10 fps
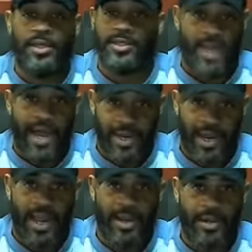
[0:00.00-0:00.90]
is not
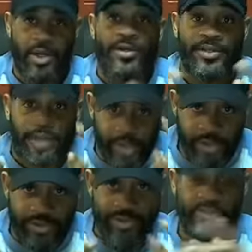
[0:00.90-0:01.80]
lying, your
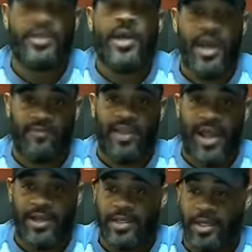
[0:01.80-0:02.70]
institutions have
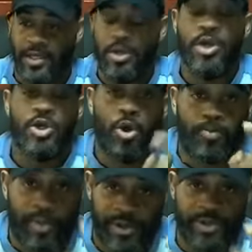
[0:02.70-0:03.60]
lied to you. Your
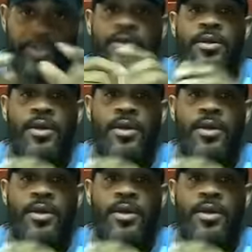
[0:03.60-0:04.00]
preachers